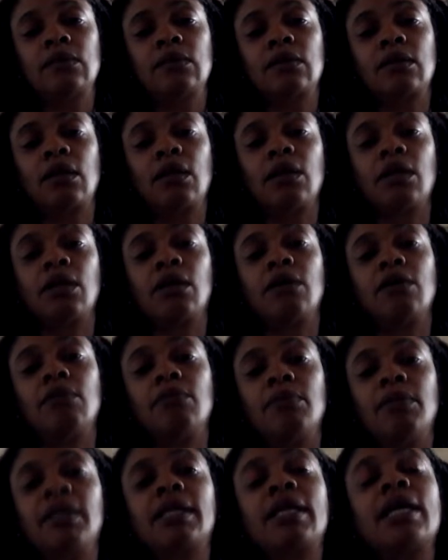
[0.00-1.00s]

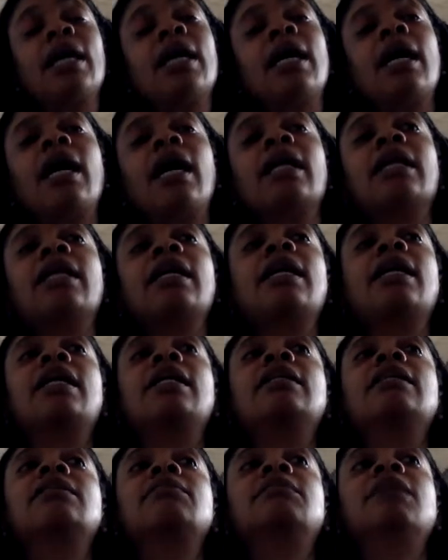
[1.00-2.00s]
But yet I let
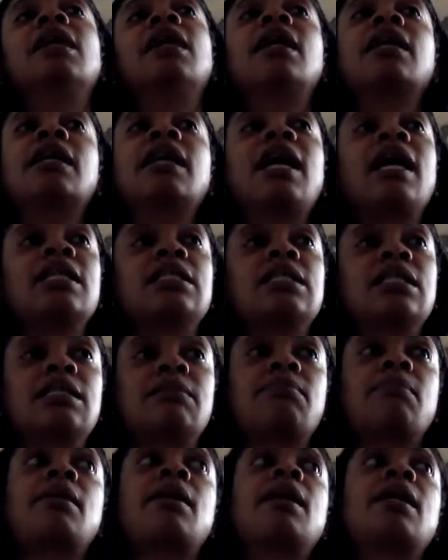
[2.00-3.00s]
the unconscious
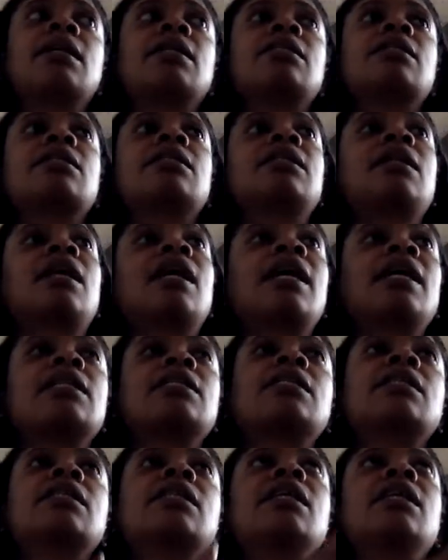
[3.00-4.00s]
mind and
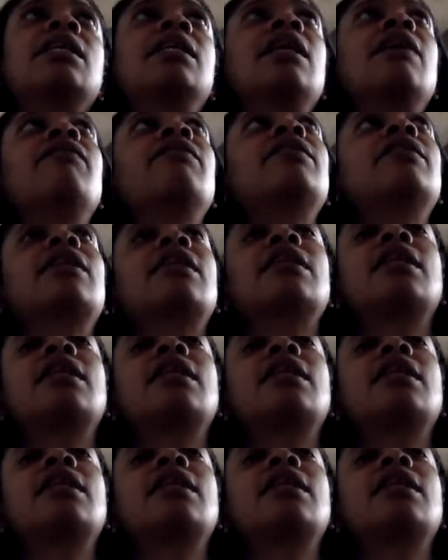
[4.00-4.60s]
society and everything